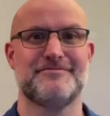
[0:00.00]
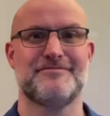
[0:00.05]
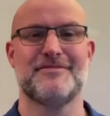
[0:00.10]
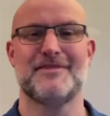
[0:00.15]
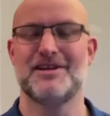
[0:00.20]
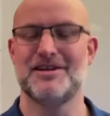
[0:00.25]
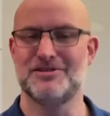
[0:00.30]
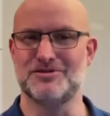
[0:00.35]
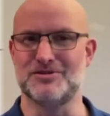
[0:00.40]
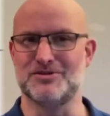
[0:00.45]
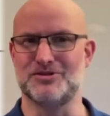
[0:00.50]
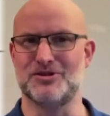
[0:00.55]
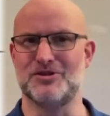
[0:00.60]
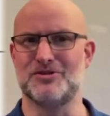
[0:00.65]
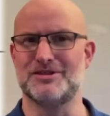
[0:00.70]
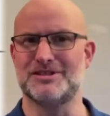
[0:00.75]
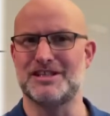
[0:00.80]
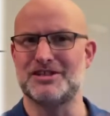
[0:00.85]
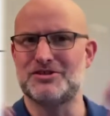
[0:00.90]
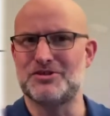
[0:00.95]
So as long as
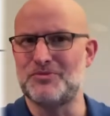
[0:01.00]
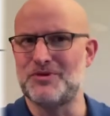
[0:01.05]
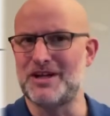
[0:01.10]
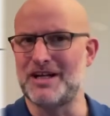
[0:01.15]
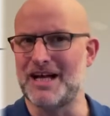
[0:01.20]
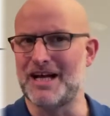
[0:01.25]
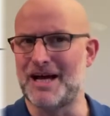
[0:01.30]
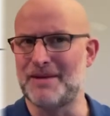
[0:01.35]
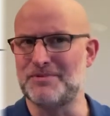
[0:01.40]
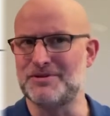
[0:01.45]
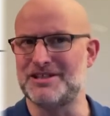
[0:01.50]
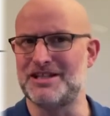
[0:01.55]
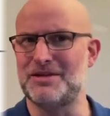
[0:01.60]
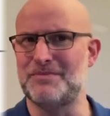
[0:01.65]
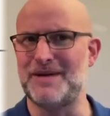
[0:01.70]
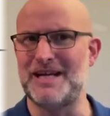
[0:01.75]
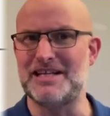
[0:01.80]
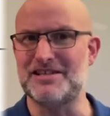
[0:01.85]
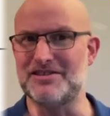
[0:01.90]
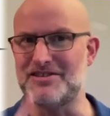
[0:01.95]
there's something that happens in the
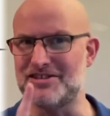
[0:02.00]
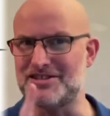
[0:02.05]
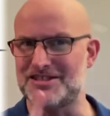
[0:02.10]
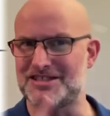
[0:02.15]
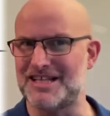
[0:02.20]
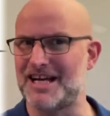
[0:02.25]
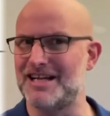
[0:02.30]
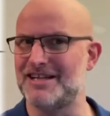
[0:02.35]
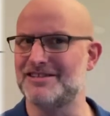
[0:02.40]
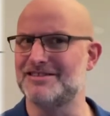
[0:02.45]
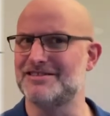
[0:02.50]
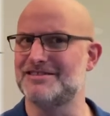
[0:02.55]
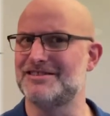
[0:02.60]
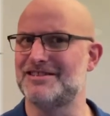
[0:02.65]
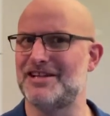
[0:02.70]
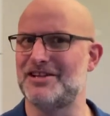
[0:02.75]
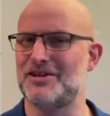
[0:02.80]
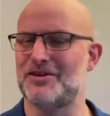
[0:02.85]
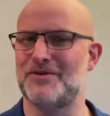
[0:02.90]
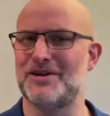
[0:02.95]
beat that's silent,
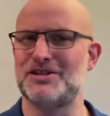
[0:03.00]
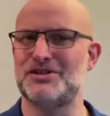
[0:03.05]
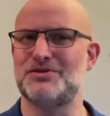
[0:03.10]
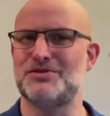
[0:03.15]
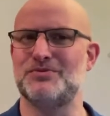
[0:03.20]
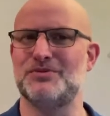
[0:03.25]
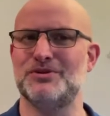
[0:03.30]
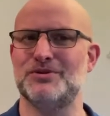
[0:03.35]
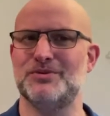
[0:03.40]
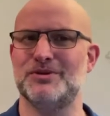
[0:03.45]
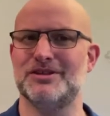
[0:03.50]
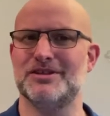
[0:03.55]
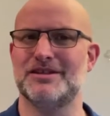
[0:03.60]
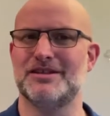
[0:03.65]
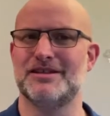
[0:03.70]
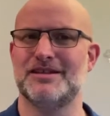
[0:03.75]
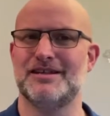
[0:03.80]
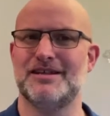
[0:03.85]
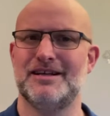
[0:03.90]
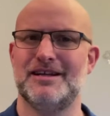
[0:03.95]
then the rest will work.
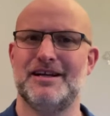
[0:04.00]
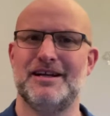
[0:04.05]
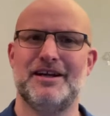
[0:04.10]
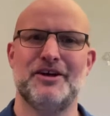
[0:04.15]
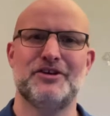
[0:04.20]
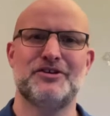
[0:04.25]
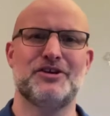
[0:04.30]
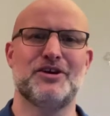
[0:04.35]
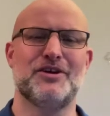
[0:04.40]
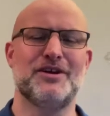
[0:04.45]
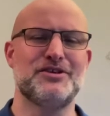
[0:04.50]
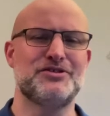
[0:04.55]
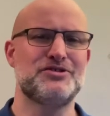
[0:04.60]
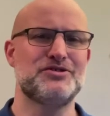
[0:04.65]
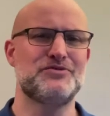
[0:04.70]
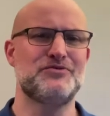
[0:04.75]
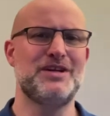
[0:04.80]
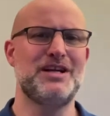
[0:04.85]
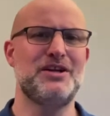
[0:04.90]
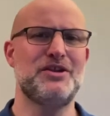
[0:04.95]
So let's just
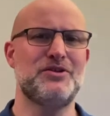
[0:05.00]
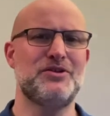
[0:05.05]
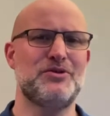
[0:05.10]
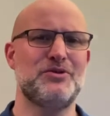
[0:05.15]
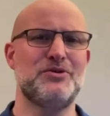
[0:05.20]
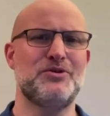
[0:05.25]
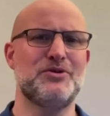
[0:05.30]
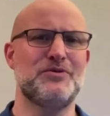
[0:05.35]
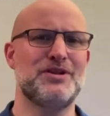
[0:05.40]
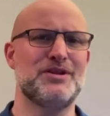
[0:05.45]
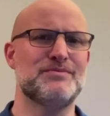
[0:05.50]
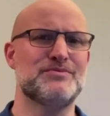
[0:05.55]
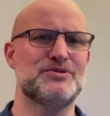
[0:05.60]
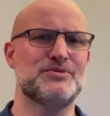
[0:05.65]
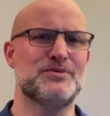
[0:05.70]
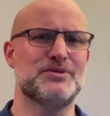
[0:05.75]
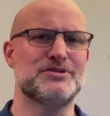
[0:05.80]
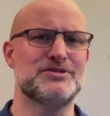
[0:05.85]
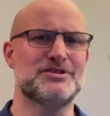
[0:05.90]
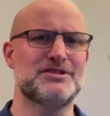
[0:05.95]
read through the rhythms
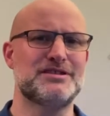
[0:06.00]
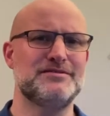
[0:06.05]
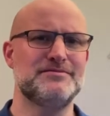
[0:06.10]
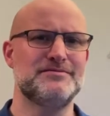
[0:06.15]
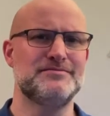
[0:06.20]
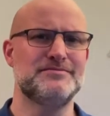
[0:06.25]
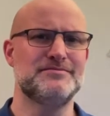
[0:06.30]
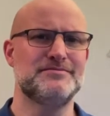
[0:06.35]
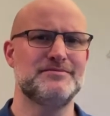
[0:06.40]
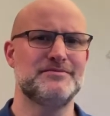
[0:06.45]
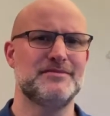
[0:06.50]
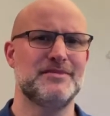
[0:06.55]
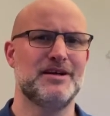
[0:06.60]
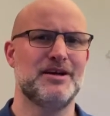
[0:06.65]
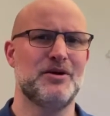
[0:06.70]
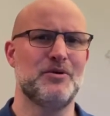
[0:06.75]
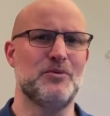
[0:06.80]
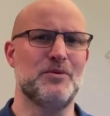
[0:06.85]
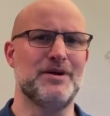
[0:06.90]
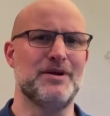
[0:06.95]
once
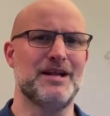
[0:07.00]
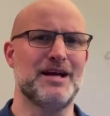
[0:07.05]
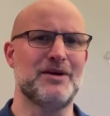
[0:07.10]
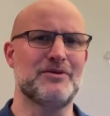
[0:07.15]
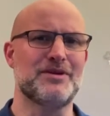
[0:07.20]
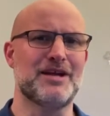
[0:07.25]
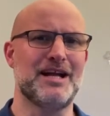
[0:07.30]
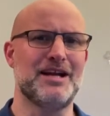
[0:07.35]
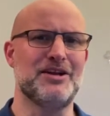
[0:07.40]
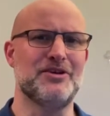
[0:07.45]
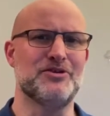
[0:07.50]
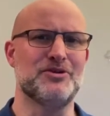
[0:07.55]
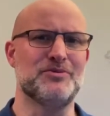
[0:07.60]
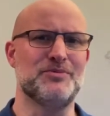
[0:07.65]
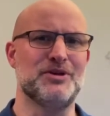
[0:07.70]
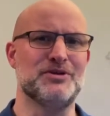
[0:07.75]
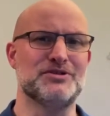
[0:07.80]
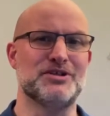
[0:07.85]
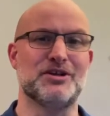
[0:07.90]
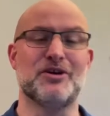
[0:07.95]
without any other
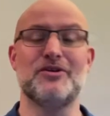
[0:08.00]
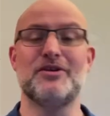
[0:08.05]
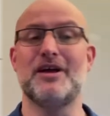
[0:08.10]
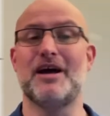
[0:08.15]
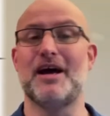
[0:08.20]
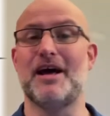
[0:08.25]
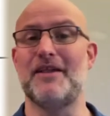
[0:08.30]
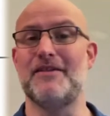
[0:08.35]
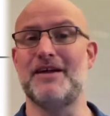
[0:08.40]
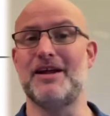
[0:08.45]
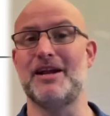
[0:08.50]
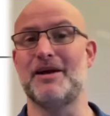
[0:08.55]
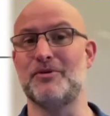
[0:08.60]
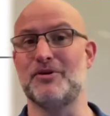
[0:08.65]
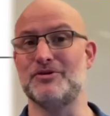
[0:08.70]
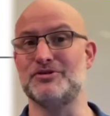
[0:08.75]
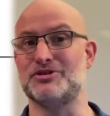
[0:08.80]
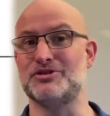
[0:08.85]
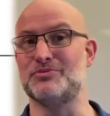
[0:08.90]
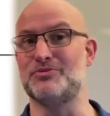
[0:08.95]
music on, and then I'm
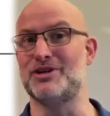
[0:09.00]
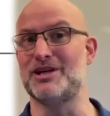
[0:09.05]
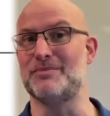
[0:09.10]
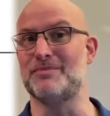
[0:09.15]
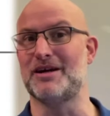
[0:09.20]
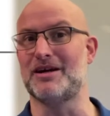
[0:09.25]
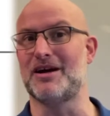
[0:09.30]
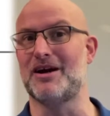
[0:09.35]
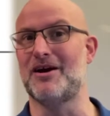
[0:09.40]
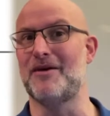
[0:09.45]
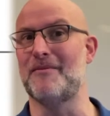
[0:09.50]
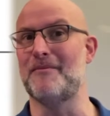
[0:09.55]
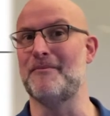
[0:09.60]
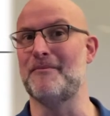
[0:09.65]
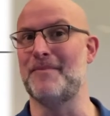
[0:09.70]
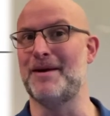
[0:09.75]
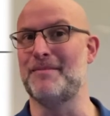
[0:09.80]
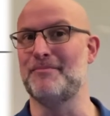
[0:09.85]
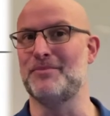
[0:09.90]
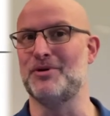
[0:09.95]
going to bring back our
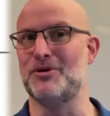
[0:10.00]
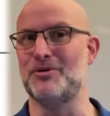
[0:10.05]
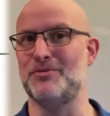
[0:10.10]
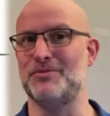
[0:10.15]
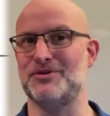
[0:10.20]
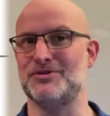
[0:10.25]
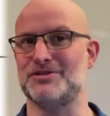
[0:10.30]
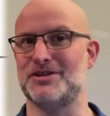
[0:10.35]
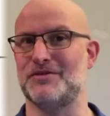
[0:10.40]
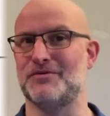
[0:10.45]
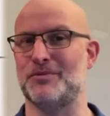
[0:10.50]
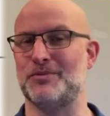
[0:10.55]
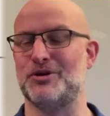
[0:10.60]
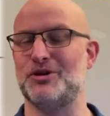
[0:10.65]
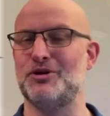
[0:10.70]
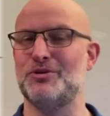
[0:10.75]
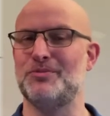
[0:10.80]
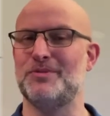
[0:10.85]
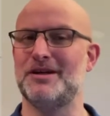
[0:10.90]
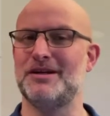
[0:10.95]
mambo music from
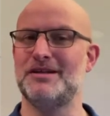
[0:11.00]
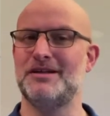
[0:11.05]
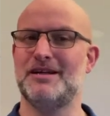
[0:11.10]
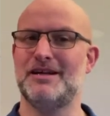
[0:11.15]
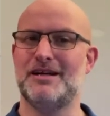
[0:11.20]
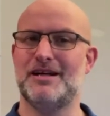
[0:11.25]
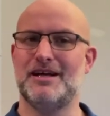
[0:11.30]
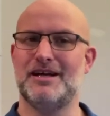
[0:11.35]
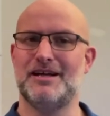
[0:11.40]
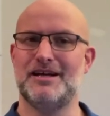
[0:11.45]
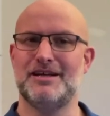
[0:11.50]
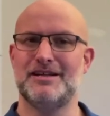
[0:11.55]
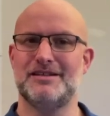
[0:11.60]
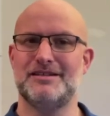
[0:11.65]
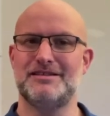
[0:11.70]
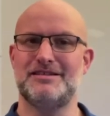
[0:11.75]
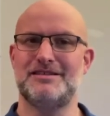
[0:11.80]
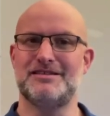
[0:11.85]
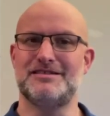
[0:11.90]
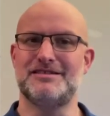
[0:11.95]
Cuba
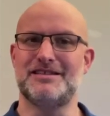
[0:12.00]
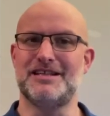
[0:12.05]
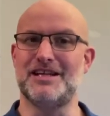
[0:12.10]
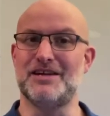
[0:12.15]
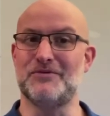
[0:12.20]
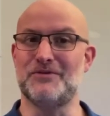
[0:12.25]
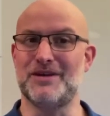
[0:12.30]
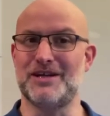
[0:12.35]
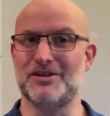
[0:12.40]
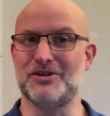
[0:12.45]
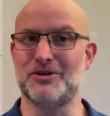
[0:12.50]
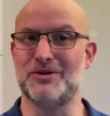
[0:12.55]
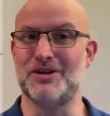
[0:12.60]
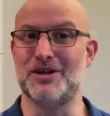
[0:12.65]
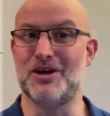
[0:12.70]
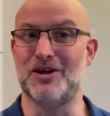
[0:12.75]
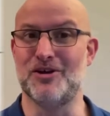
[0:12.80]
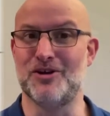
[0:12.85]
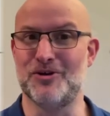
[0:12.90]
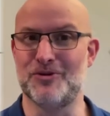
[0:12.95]
to see if we can do it
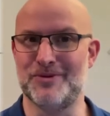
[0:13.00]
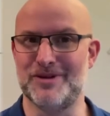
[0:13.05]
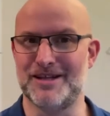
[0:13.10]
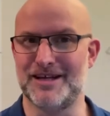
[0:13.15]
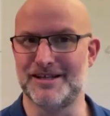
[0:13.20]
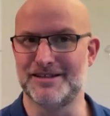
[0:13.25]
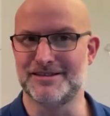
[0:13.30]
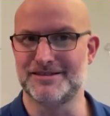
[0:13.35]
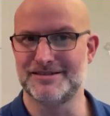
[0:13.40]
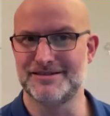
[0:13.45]
along with that.